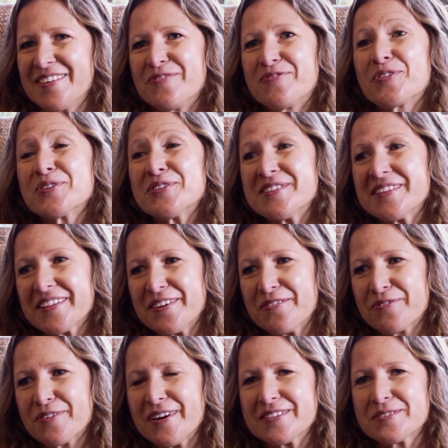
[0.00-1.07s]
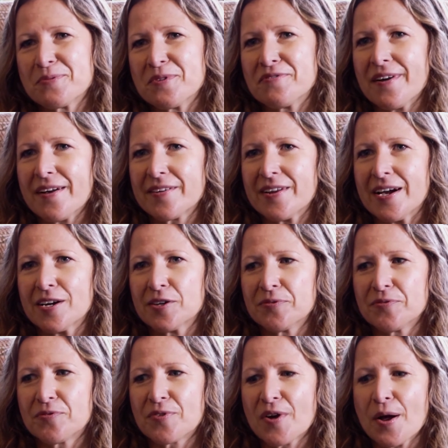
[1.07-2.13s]
Fortunately for us, we found
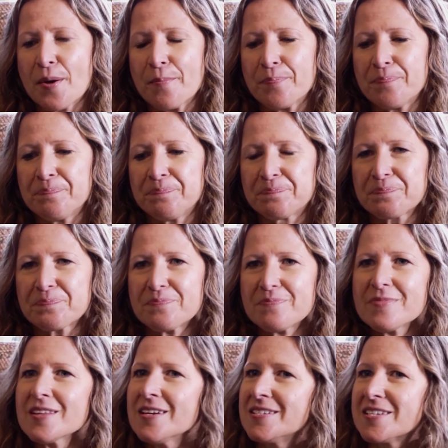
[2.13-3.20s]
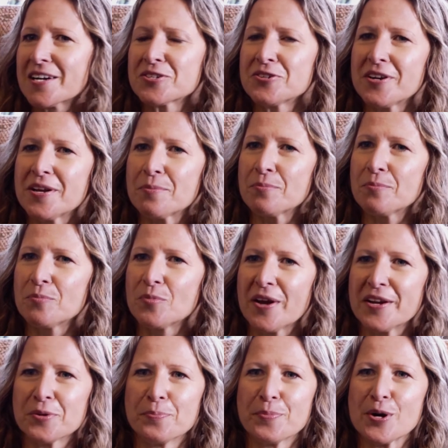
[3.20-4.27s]
out from a doctor named
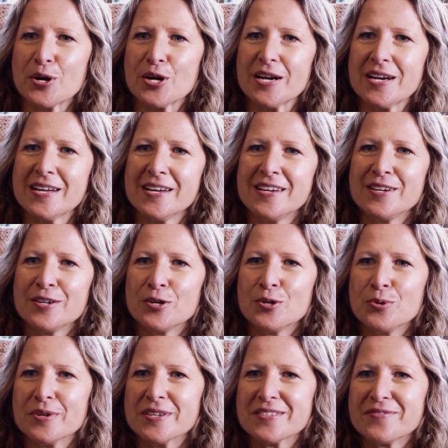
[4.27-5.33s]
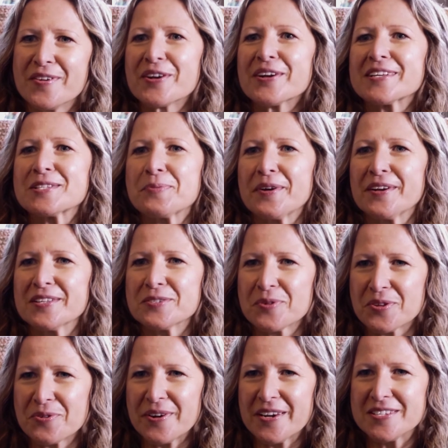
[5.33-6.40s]
Randall Burt, who is very experienced
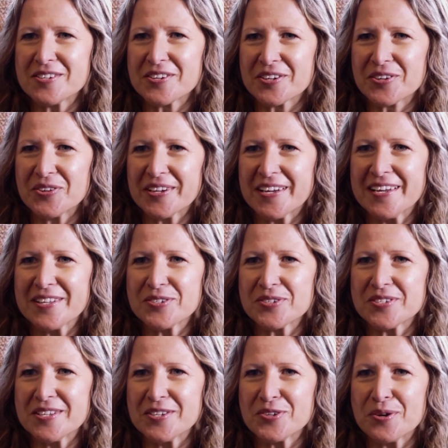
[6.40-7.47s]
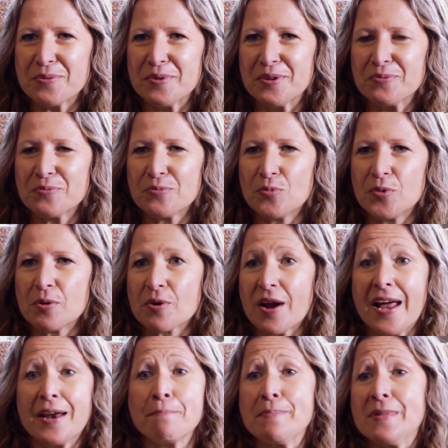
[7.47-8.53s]
with hereditary colon cancer syndrome, and we were
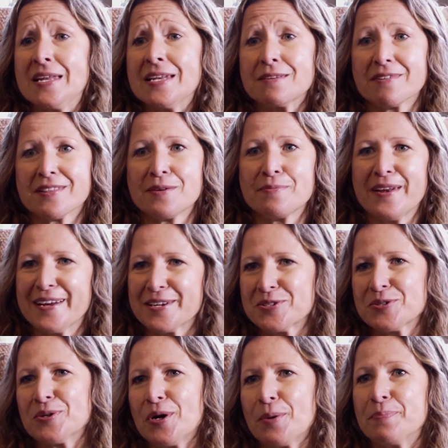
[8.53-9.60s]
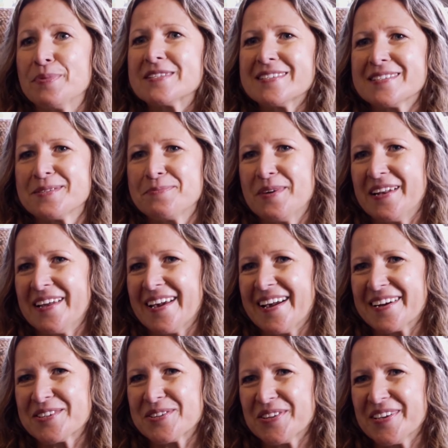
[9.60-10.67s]
at a meeting with him, an actual, a business meeting
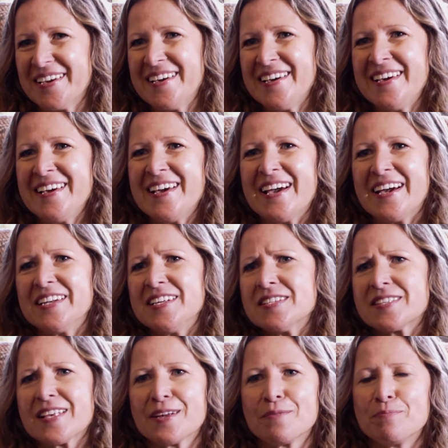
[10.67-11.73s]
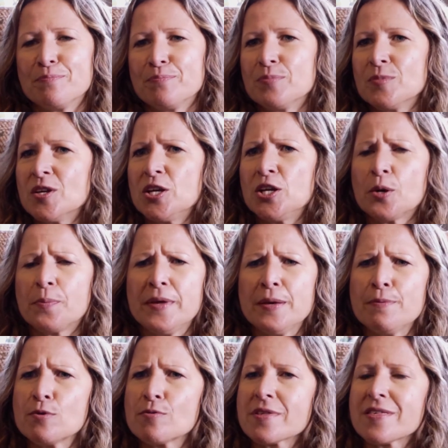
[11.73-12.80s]
actually, and he said, you know,
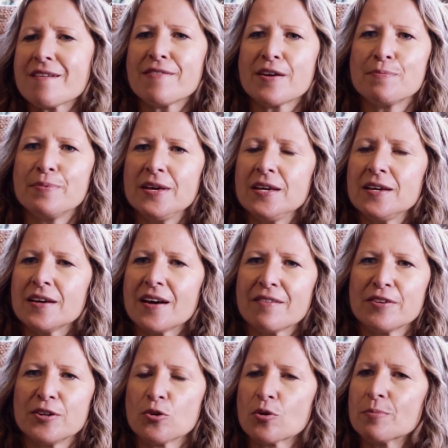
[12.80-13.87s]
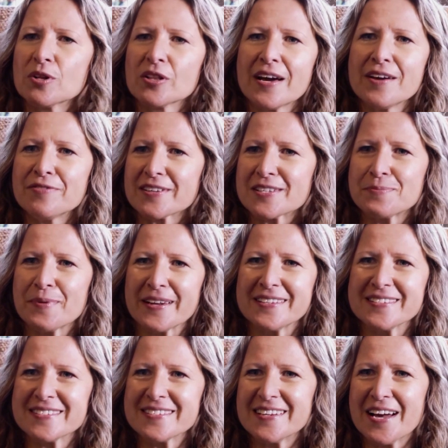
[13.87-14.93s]
people with F A P have a normal life
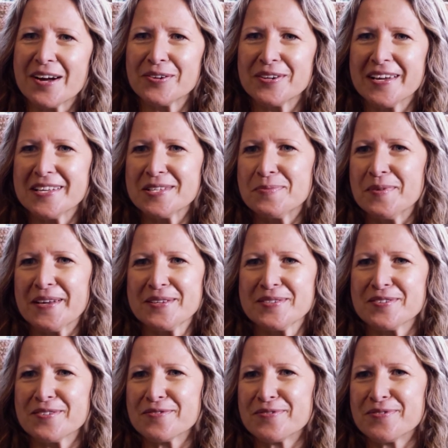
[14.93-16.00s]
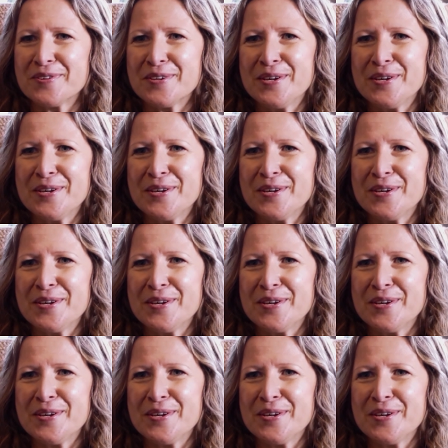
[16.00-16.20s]
expectancy nowadays because of,